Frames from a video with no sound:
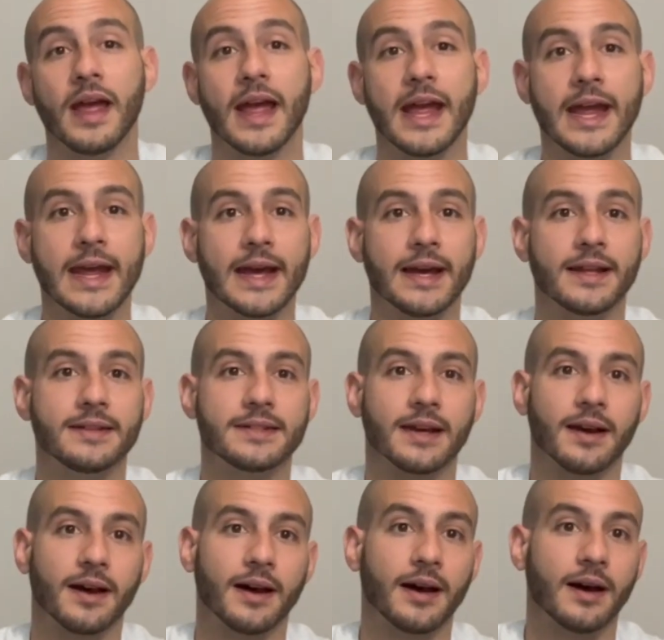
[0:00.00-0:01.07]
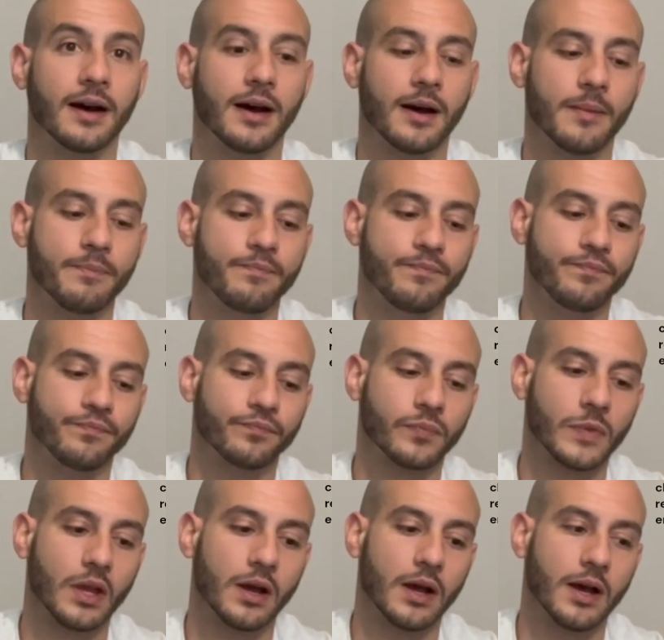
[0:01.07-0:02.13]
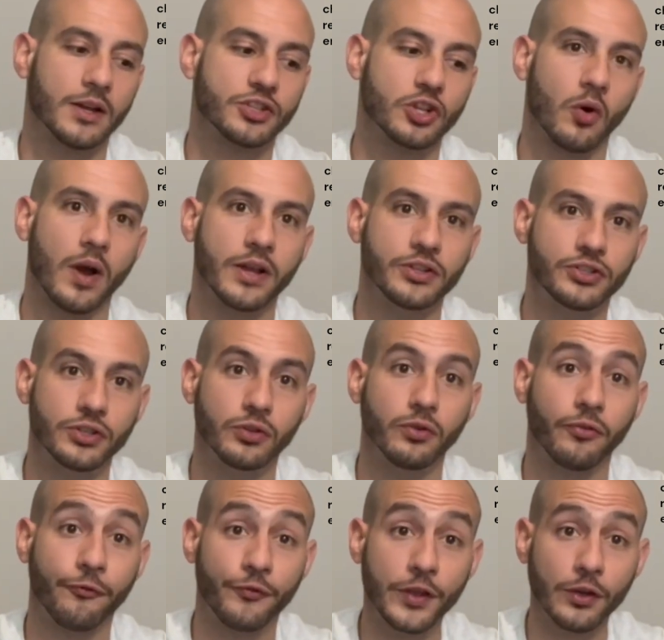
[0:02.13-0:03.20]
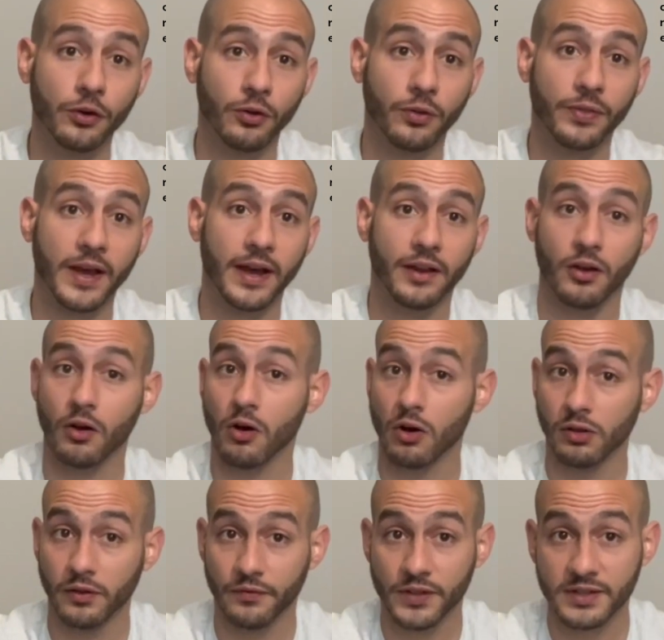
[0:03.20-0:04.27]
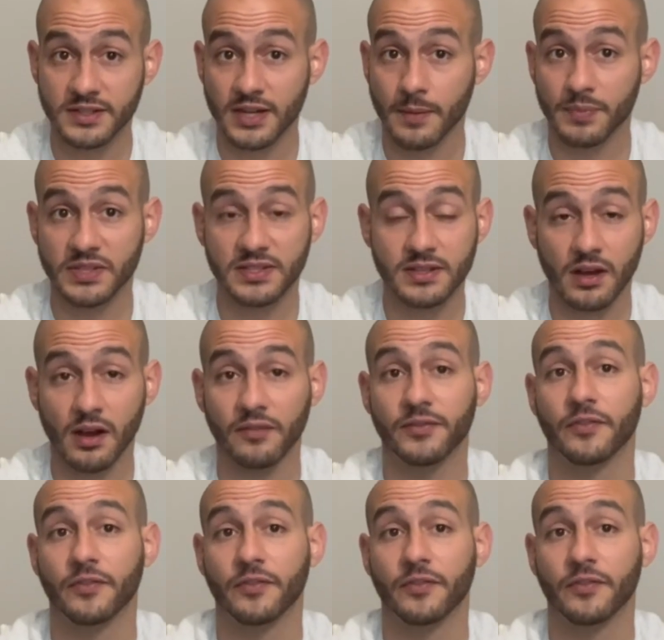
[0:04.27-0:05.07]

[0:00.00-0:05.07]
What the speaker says: And so I do feel that all of this type of stuff,